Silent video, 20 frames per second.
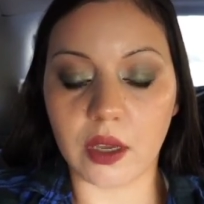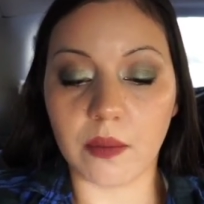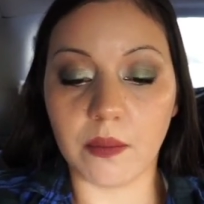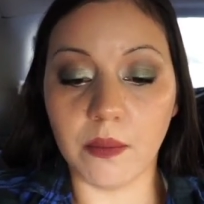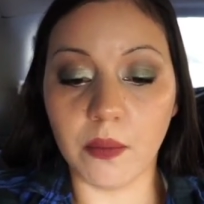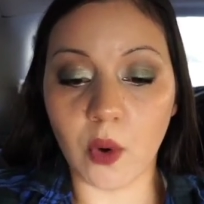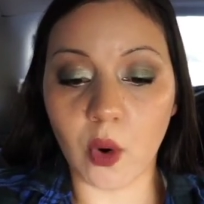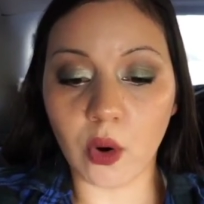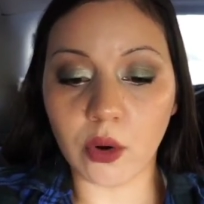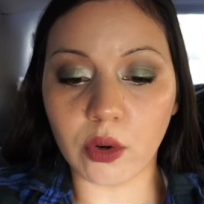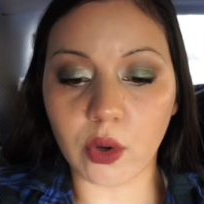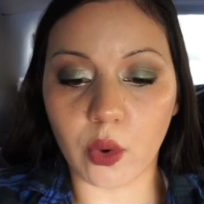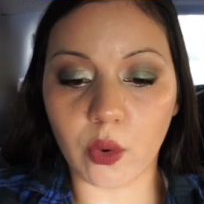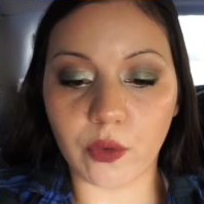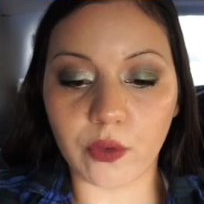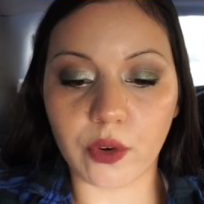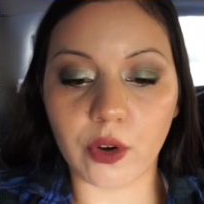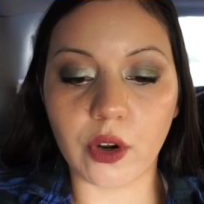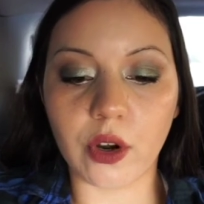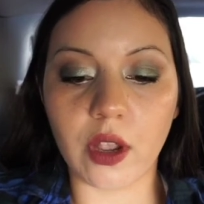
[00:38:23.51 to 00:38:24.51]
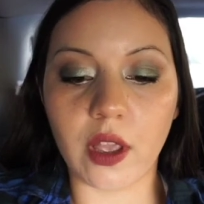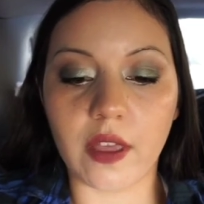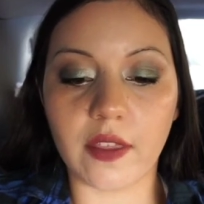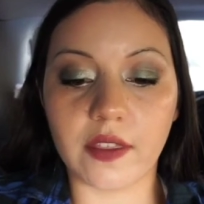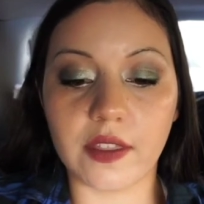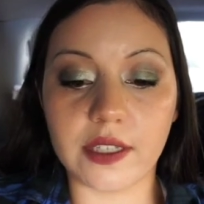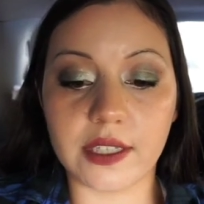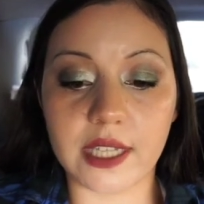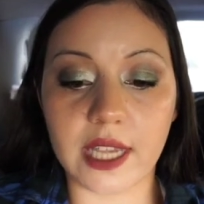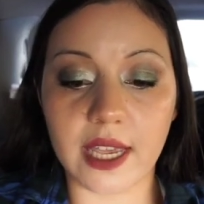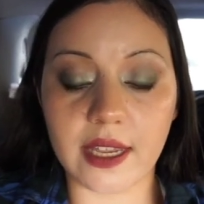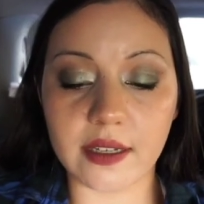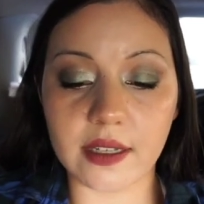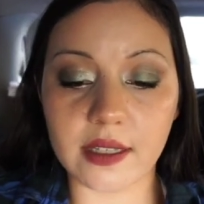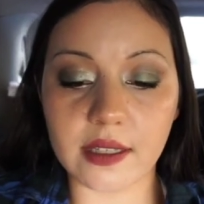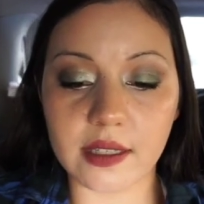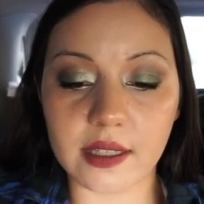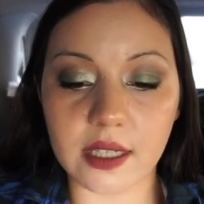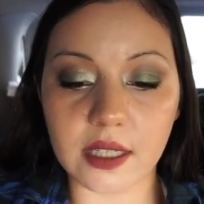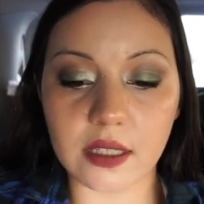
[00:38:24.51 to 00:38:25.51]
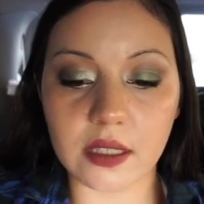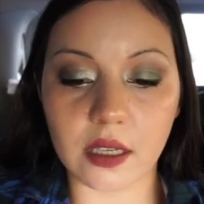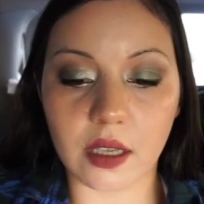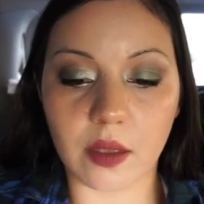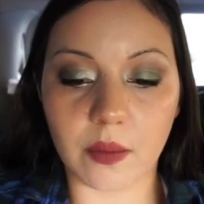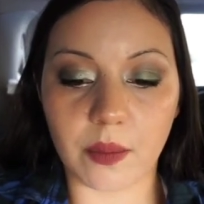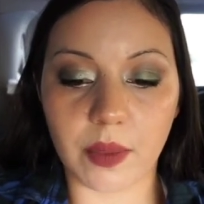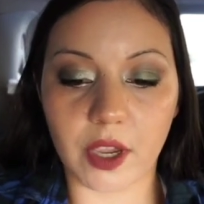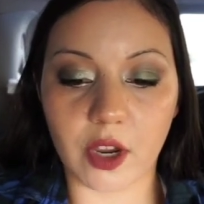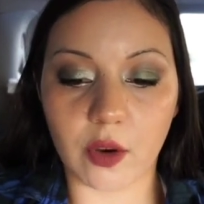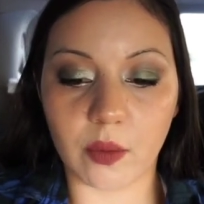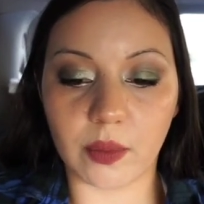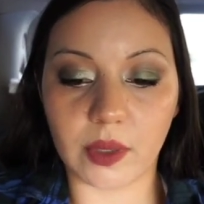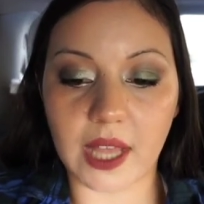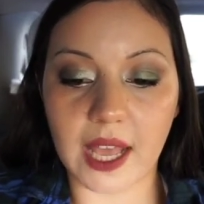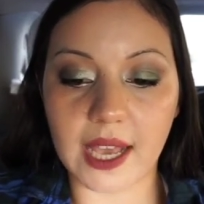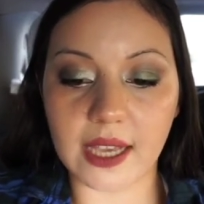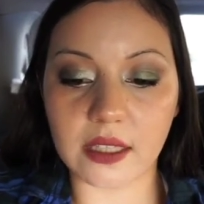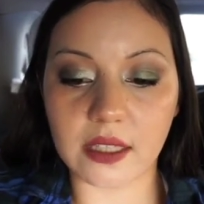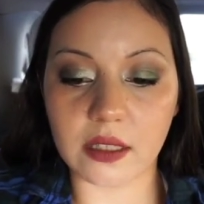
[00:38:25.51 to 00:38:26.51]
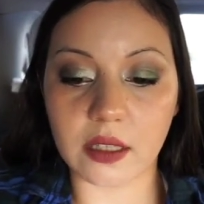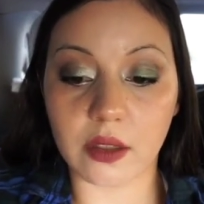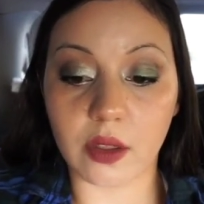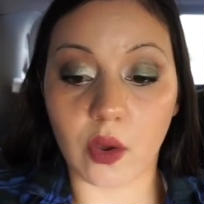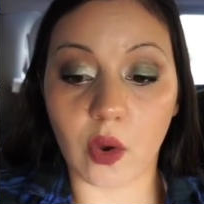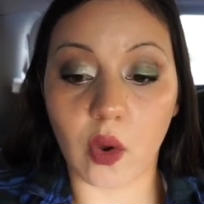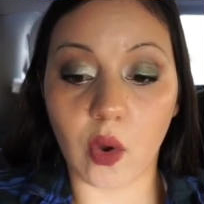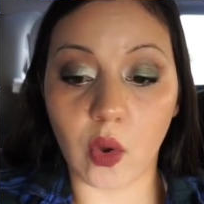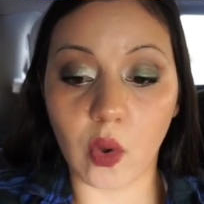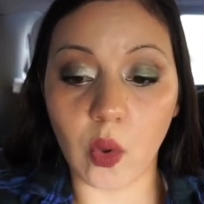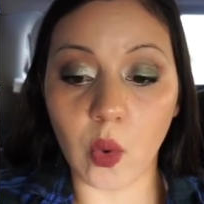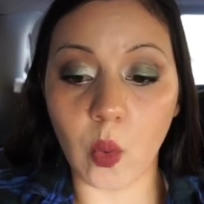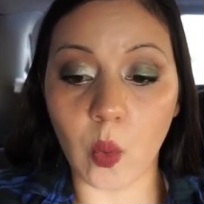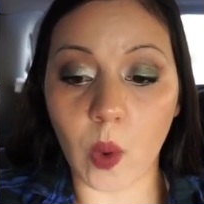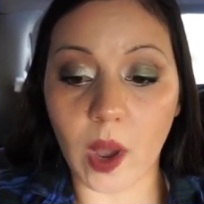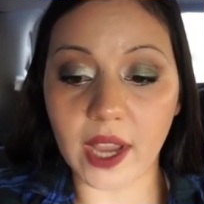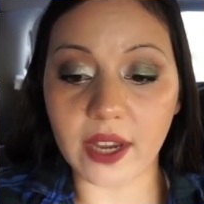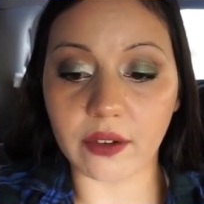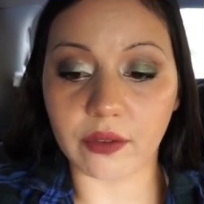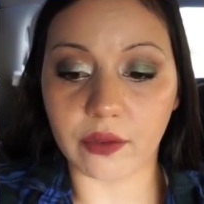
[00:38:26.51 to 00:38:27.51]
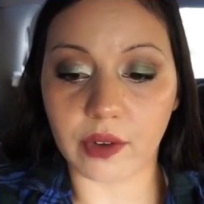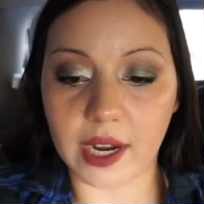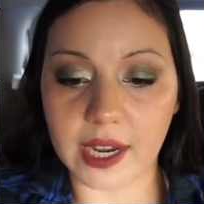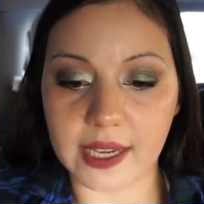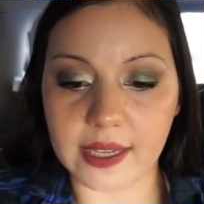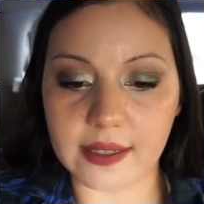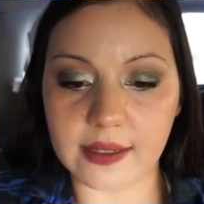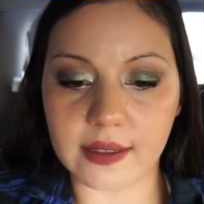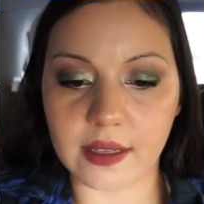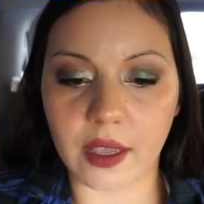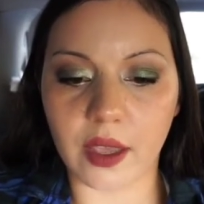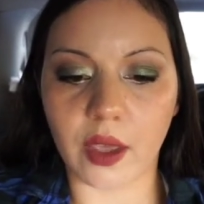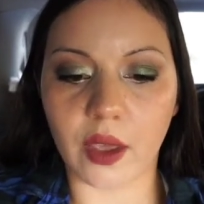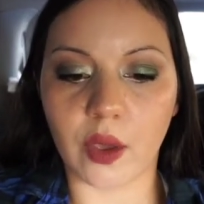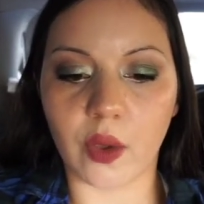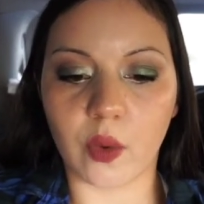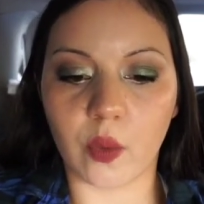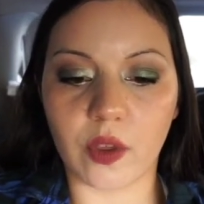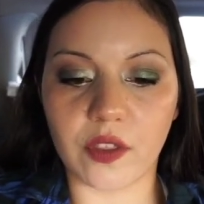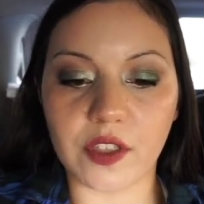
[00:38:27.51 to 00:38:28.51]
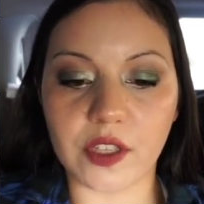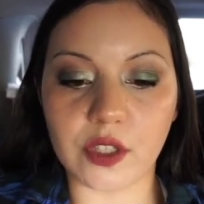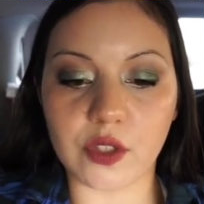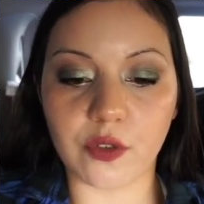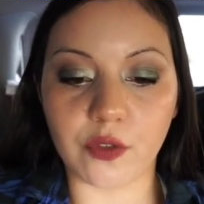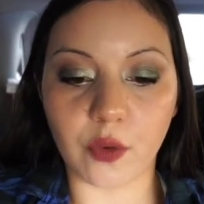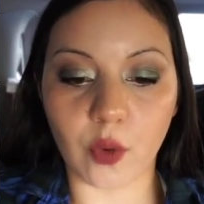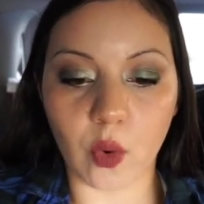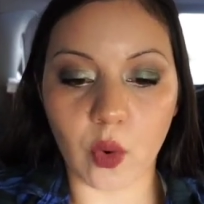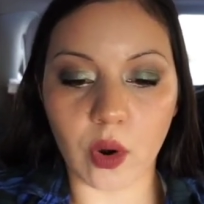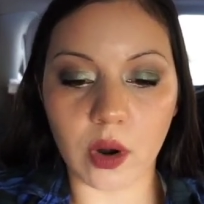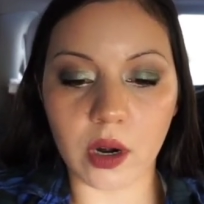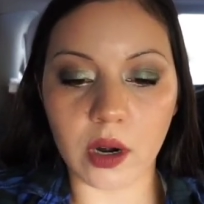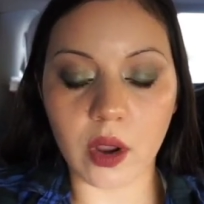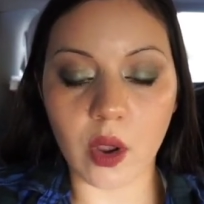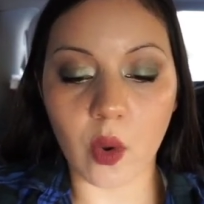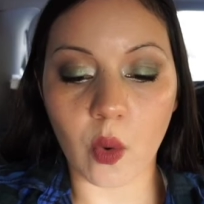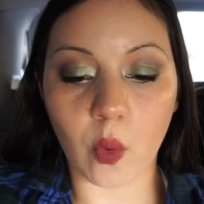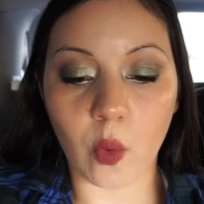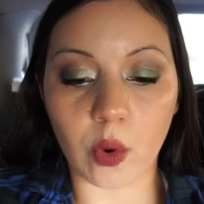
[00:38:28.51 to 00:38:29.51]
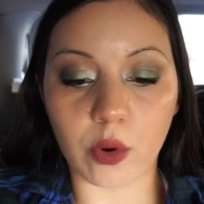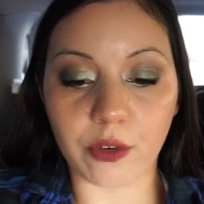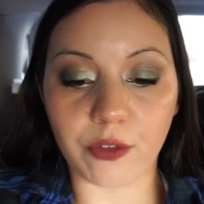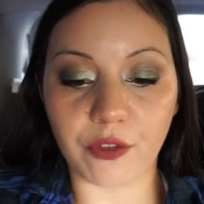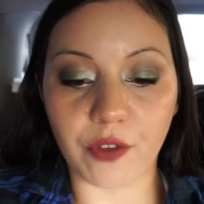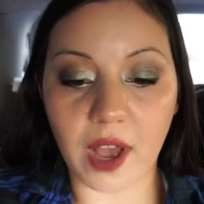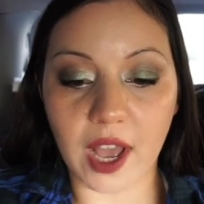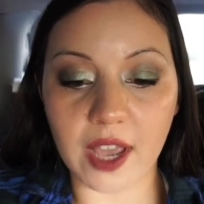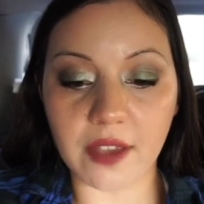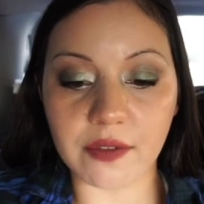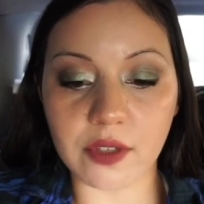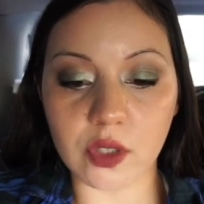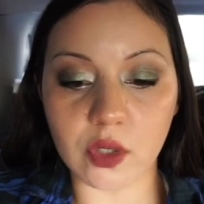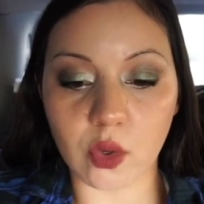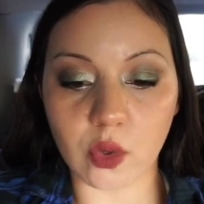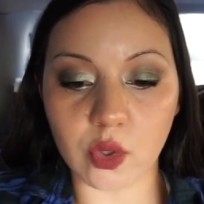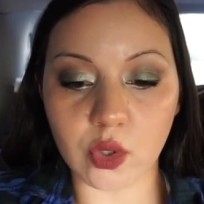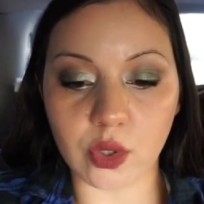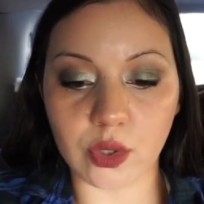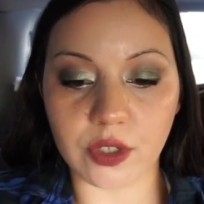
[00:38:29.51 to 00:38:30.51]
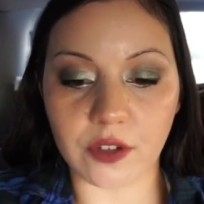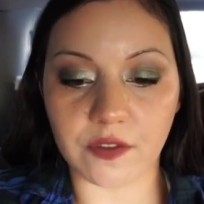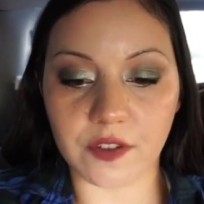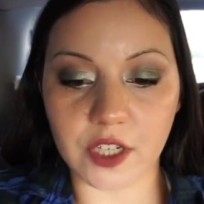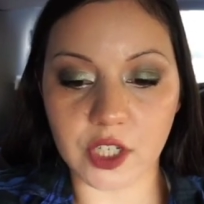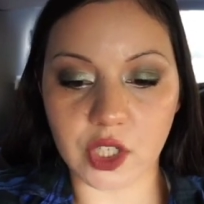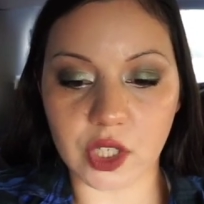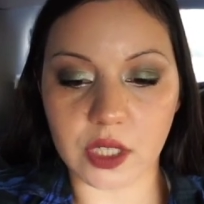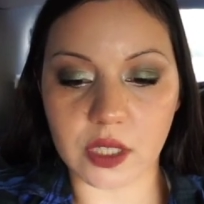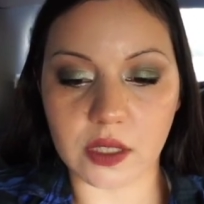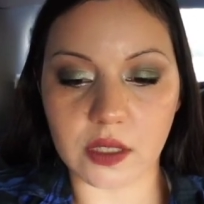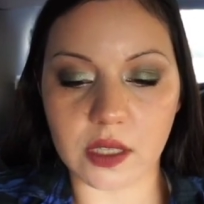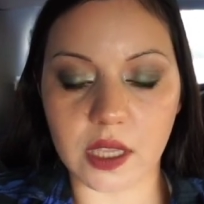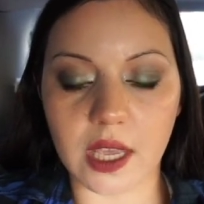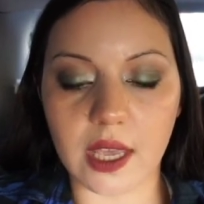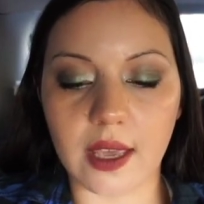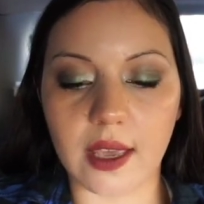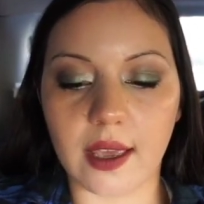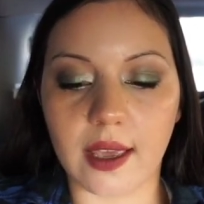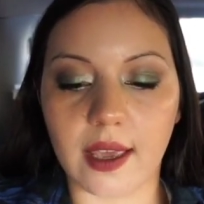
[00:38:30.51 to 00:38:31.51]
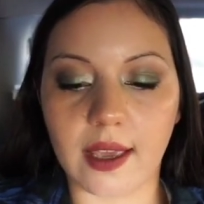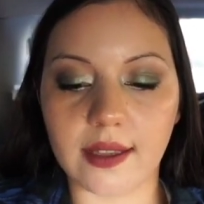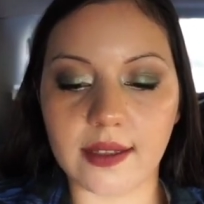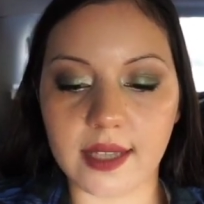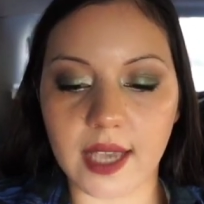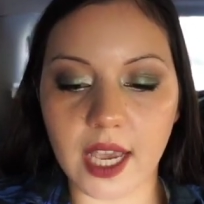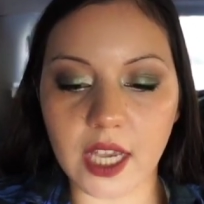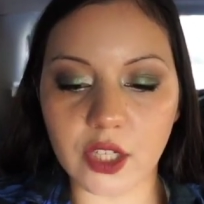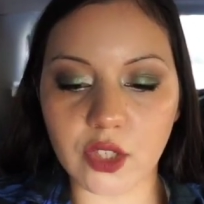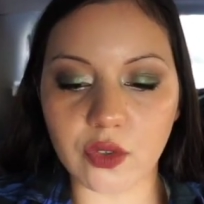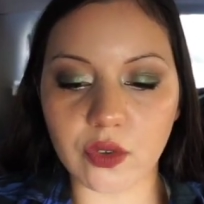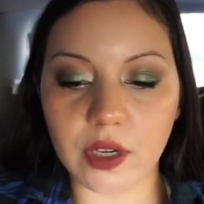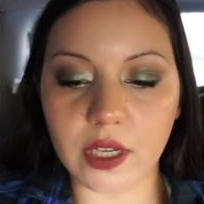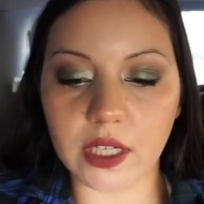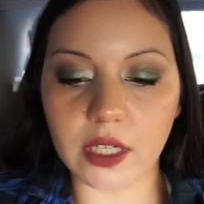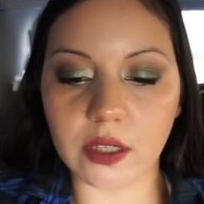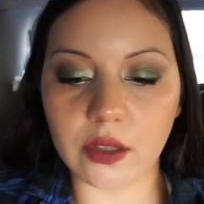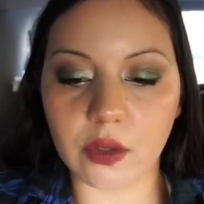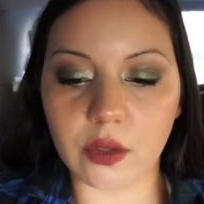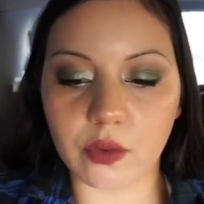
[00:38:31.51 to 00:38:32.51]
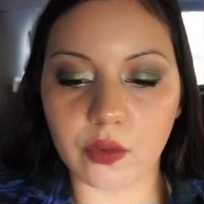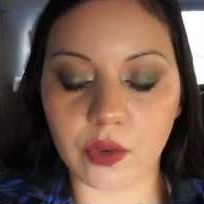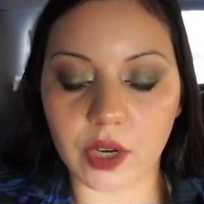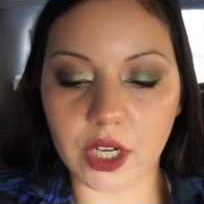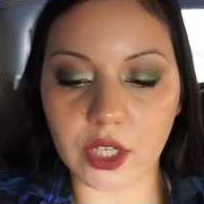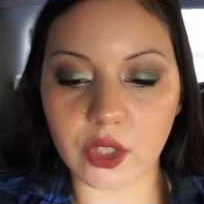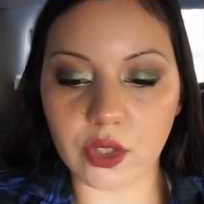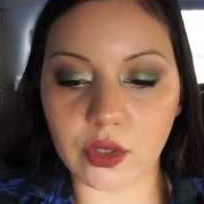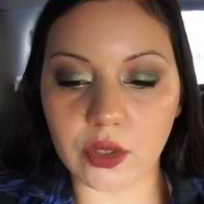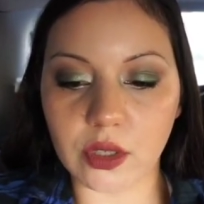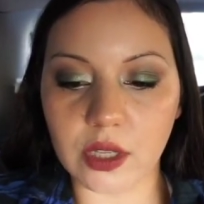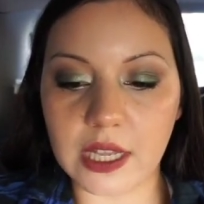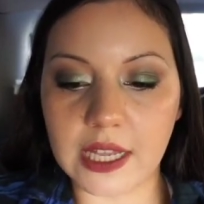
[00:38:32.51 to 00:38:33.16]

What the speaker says: Moreover, the tendency to compare blacks to the whole white race, with its 4 or 5 social divisions, exaggerated the racial